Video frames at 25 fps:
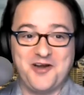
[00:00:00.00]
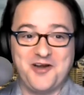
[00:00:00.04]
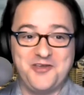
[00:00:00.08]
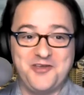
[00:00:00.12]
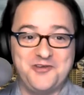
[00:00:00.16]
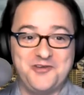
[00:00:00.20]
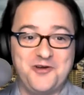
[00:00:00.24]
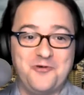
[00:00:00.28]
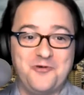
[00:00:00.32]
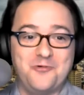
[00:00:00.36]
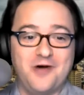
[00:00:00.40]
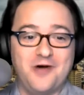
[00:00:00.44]
You
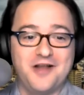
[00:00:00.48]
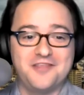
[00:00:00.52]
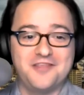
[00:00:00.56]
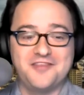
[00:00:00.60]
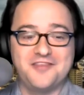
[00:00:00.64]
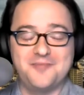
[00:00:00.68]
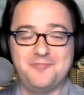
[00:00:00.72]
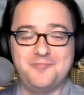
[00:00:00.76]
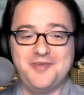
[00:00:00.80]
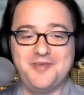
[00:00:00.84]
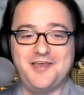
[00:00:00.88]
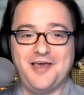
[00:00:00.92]
don't want
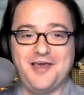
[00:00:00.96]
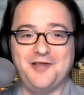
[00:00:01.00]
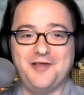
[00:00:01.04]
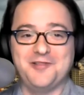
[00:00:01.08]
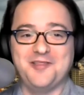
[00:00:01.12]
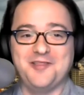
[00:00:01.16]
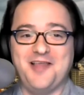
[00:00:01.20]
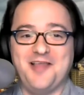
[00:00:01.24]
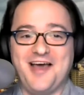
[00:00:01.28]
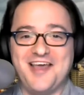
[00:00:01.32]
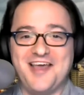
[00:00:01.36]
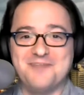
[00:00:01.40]
to be
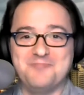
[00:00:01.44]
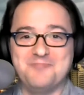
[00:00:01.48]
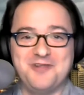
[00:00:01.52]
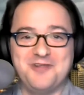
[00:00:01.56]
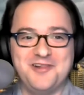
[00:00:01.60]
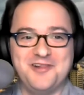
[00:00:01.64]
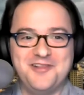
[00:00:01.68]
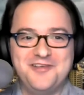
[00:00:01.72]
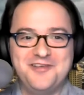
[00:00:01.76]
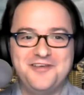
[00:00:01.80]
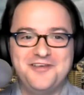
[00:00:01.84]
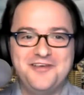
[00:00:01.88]
held
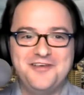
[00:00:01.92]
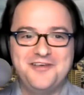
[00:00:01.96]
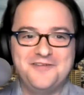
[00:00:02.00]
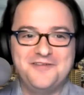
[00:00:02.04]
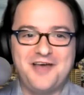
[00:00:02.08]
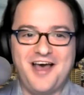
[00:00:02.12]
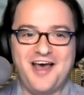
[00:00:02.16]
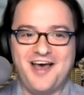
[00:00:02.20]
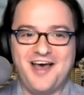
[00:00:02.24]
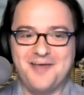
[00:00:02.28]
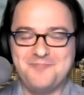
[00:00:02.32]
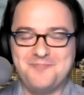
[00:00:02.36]
liable
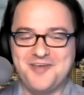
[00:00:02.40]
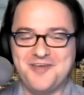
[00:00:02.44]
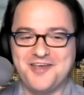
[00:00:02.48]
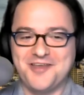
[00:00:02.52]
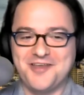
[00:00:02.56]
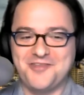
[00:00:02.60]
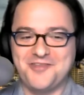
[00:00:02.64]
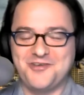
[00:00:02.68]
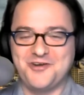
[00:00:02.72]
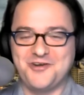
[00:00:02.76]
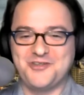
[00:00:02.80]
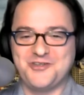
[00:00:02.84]

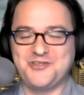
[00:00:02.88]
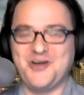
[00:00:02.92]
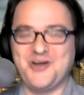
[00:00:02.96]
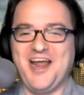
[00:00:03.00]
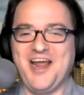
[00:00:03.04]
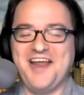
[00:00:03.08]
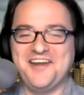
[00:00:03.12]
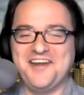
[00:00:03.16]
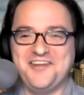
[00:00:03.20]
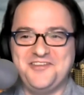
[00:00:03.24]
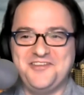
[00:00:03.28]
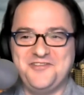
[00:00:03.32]
because you're
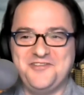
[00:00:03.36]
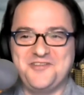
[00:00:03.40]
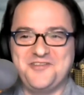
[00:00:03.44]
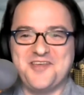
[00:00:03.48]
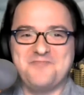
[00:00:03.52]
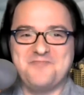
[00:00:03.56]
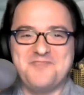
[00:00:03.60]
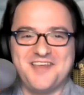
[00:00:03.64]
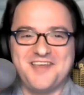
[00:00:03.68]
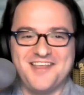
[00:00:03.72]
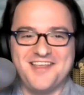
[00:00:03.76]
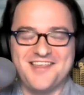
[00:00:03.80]
trying to do
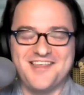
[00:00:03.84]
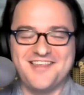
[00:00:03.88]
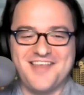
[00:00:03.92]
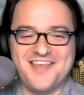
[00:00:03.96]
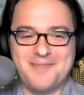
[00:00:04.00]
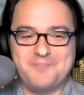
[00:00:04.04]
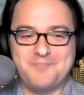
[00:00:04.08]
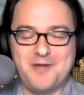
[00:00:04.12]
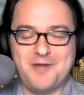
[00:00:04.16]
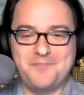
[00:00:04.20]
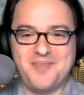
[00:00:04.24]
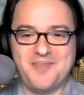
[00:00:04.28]
something and
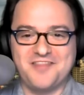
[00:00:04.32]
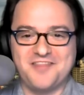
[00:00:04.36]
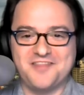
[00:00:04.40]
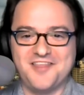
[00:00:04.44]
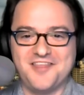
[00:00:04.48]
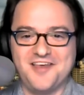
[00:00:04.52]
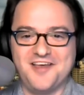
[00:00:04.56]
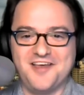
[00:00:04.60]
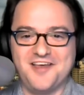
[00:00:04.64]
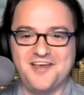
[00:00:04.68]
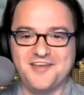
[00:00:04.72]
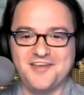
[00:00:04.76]
step up that
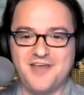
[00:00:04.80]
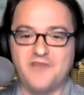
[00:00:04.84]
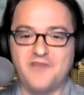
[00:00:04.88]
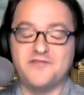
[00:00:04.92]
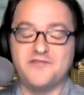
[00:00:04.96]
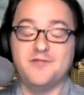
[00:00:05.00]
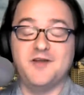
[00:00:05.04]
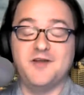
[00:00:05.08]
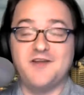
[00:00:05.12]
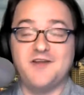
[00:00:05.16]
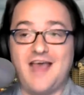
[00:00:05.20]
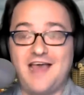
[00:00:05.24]
the
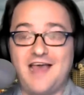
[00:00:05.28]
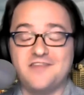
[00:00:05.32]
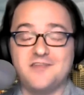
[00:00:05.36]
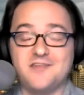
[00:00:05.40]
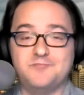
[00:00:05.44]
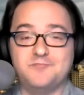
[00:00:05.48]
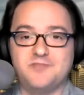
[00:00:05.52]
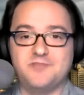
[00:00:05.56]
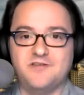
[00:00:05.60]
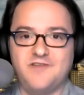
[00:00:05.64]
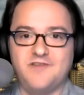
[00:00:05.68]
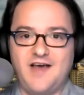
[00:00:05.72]
government hasn't
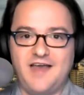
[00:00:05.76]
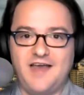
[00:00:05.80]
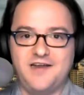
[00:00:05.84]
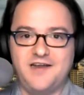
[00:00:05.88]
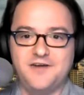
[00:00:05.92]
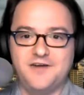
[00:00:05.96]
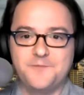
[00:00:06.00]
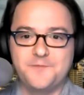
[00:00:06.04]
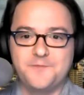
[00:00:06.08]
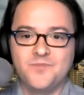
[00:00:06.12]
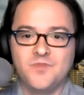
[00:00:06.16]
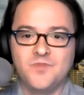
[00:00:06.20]

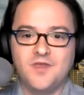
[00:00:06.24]
provided.